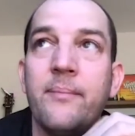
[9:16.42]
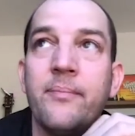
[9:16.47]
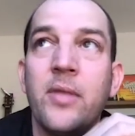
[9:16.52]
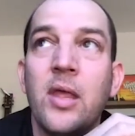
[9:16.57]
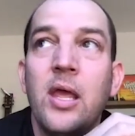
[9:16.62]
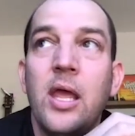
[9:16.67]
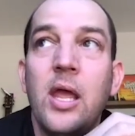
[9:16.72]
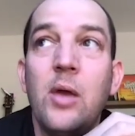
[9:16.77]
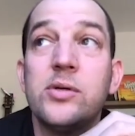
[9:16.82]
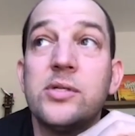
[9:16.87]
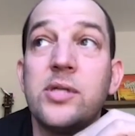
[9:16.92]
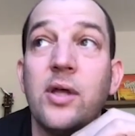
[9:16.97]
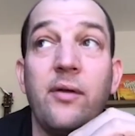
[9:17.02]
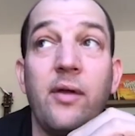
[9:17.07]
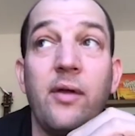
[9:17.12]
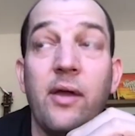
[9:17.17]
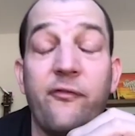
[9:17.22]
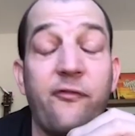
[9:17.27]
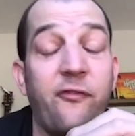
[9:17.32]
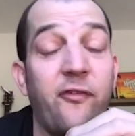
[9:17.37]
it was a
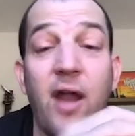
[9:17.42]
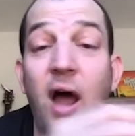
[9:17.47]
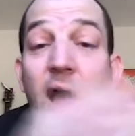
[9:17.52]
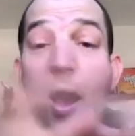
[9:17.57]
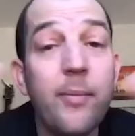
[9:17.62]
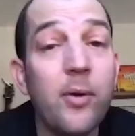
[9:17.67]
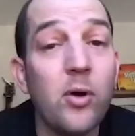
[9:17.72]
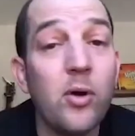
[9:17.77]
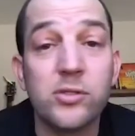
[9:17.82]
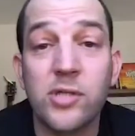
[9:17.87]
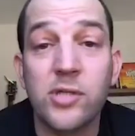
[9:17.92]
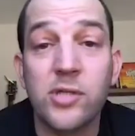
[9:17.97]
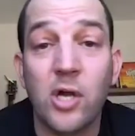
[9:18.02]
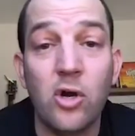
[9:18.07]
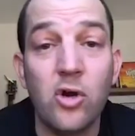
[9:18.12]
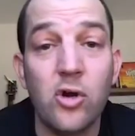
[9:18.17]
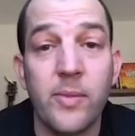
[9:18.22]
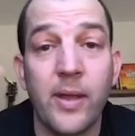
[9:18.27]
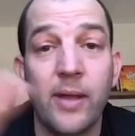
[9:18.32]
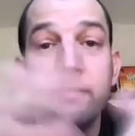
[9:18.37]
phenomenal
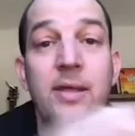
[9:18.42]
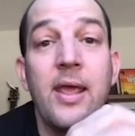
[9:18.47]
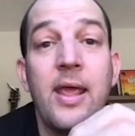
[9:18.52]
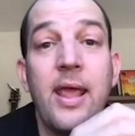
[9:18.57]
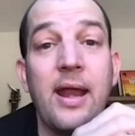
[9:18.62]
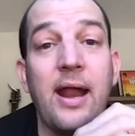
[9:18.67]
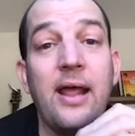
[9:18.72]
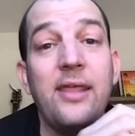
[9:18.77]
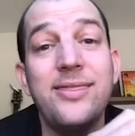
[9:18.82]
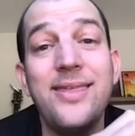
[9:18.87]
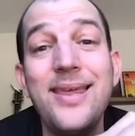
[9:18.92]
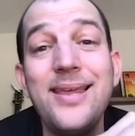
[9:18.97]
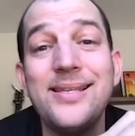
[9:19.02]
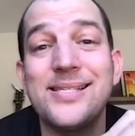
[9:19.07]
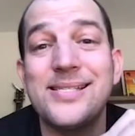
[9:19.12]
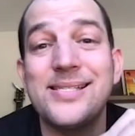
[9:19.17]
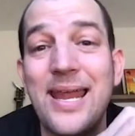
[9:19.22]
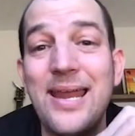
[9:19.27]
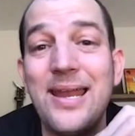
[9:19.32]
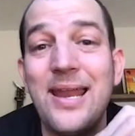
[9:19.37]
tournament. And I think
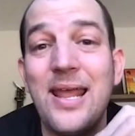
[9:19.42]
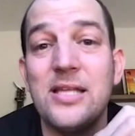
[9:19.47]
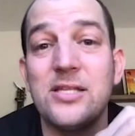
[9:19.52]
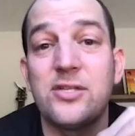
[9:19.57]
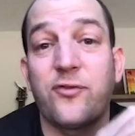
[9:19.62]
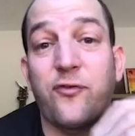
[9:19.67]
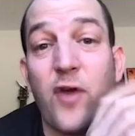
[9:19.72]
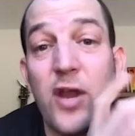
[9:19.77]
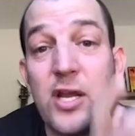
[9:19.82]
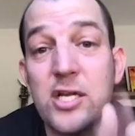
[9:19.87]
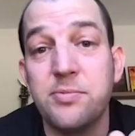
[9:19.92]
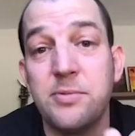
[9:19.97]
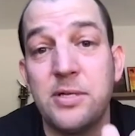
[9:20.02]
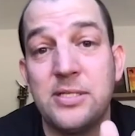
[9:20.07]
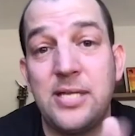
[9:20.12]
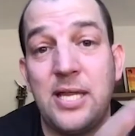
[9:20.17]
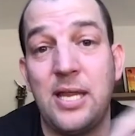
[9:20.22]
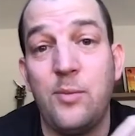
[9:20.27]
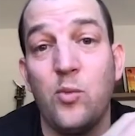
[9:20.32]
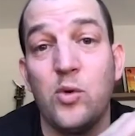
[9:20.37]
St. Ed's freshman
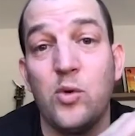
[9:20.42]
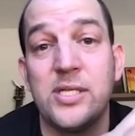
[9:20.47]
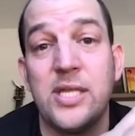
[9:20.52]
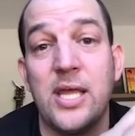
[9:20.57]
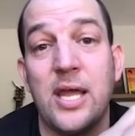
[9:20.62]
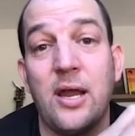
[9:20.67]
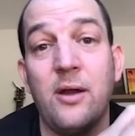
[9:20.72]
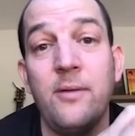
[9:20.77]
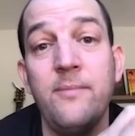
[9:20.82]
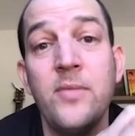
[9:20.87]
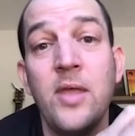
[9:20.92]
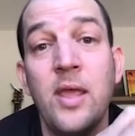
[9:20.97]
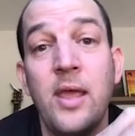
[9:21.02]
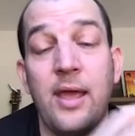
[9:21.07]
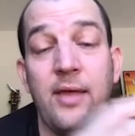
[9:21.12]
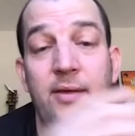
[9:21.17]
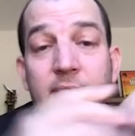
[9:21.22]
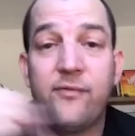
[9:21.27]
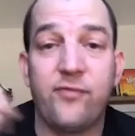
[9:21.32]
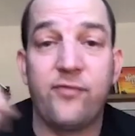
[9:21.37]
team was there,
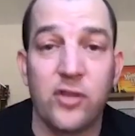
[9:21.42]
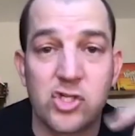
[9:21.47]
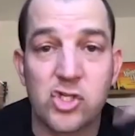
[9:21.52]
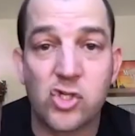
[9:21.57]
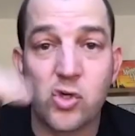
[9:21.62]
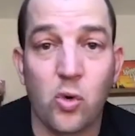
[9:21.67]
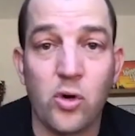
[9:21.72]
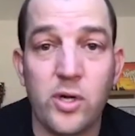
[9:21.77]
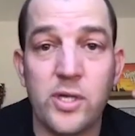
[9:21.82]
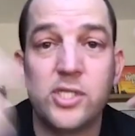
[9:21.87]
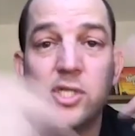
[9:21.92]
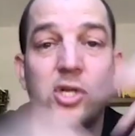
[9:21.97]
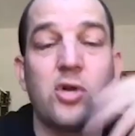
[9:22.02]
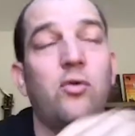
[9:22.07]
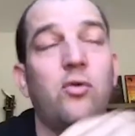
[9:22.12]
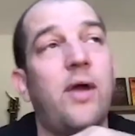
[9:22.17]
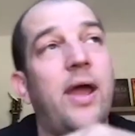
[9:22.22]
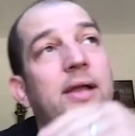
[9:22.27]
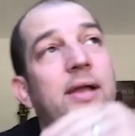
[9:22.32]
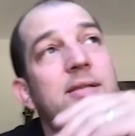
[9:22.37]
if the story is
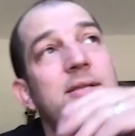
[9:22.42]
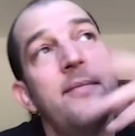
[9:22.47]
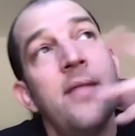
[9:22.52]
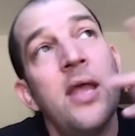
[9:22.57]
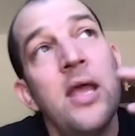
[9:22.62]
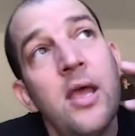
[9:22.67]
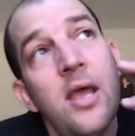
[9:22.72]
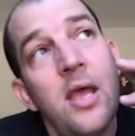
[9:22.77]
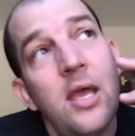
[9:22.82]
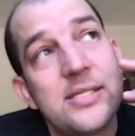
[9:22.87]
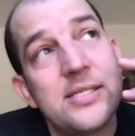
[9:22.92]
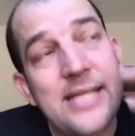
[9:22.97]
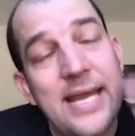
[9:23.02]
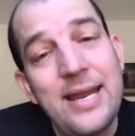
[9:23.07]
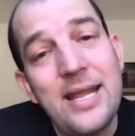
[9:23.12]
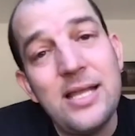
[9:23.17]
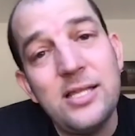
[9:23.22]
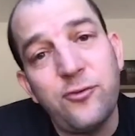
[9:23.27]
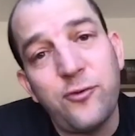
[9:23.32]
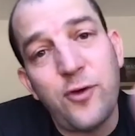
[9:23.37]
correct. St.
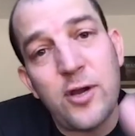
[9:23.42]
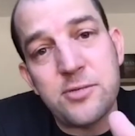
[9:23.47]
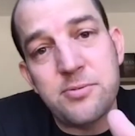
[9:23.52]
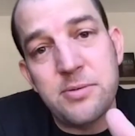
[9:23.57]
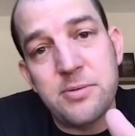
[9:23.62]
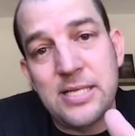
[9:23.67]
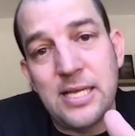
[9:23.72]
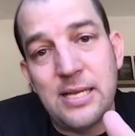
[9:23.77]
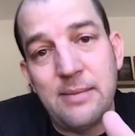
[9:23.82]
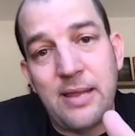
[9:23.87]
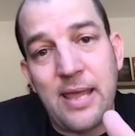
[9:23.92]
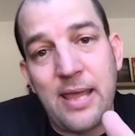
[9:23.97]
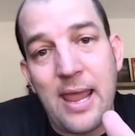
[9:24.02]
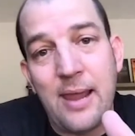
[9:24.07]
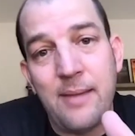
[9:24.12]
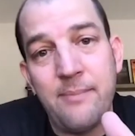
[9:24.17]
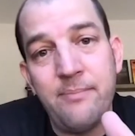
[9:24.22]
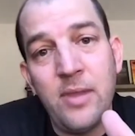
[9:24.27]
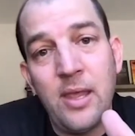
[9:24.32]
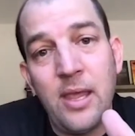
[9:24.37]
Ed's freshman team
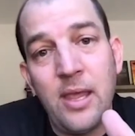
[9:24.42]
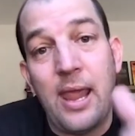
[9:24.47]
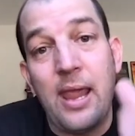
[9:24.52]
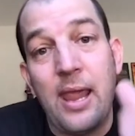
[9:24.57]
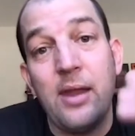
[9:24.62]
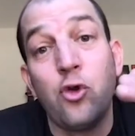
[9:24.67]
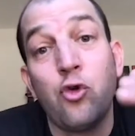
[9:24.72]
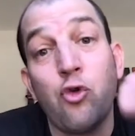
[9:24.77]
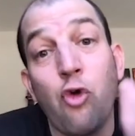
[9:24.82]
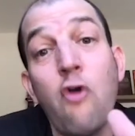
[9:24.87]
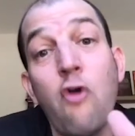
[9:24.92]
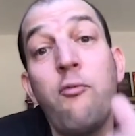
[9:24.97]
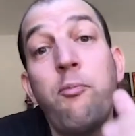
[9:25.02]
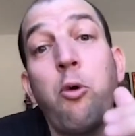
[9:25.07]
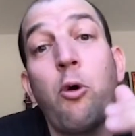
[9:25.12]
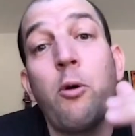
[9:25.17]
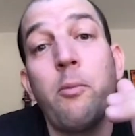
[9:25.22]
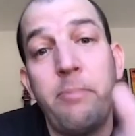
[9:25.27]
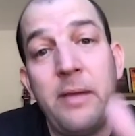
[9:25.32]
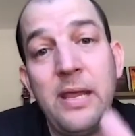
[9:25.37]
came, and
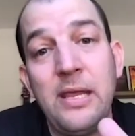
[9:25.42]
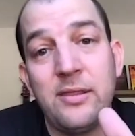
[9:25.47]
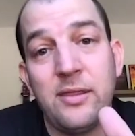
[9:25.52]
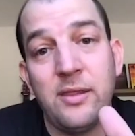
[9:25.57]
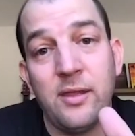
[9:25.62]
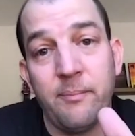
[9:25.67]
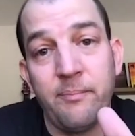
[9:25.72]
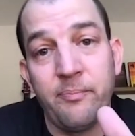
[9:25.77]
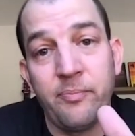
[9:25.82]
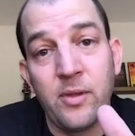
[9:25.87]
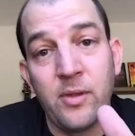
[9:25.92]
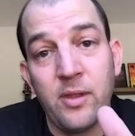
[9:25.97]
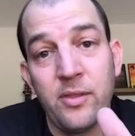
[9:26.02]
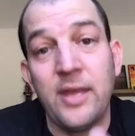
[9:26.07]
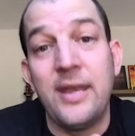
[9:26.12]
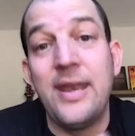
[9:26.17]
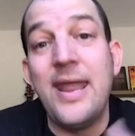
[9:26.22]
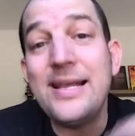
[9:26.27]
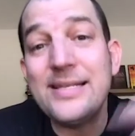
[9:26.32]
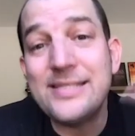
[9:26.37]
Groveport beat them. The
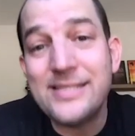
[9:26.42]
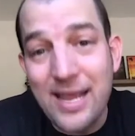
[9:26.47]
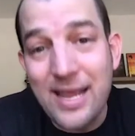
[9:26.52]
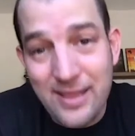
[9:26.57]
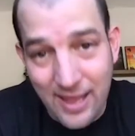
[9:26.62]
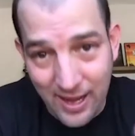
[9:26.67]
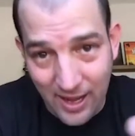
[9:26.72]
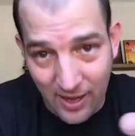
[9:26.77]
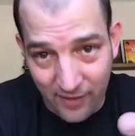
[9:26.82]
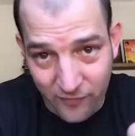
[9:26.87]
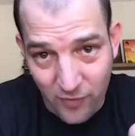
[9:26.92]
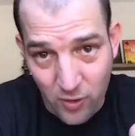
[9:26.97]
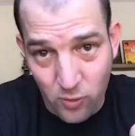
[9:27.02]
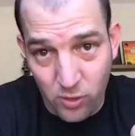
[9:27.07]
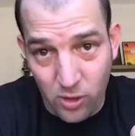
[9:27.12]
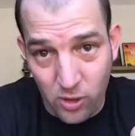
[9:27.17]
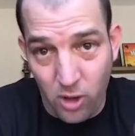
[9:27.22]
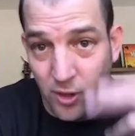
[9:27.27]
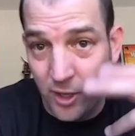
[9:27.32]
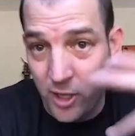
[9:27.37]
next day, they got a phone
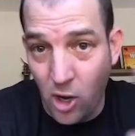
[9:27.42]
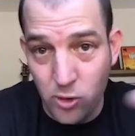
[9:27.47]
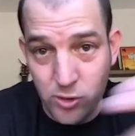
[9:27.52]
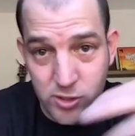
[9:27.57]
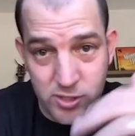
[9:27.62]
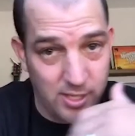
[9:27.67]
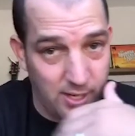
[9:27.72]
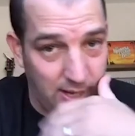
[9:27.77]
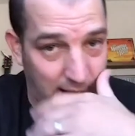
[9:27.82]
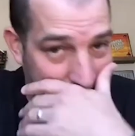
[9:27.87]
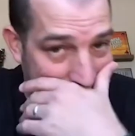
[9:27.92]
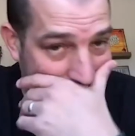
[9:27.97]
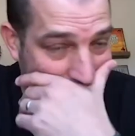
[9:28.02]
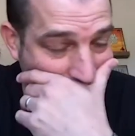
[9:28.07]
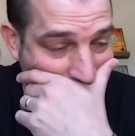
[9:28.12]
call. The coach said, hey,